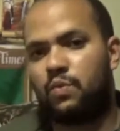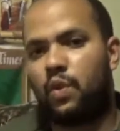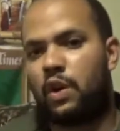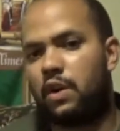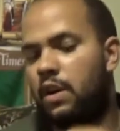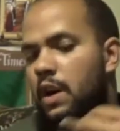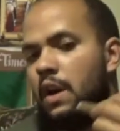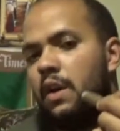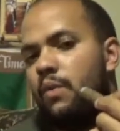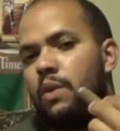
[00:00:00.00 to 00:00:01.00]
were
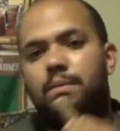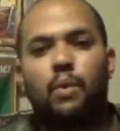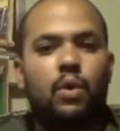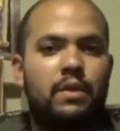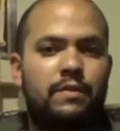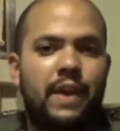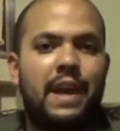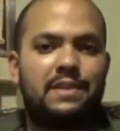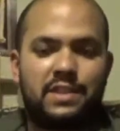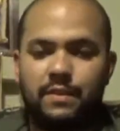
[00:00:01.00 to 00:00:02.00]
more
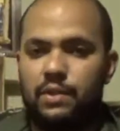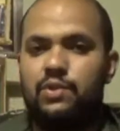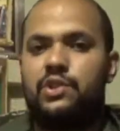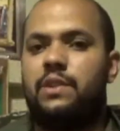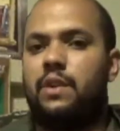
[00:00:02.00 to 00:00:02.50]
advanced evolution,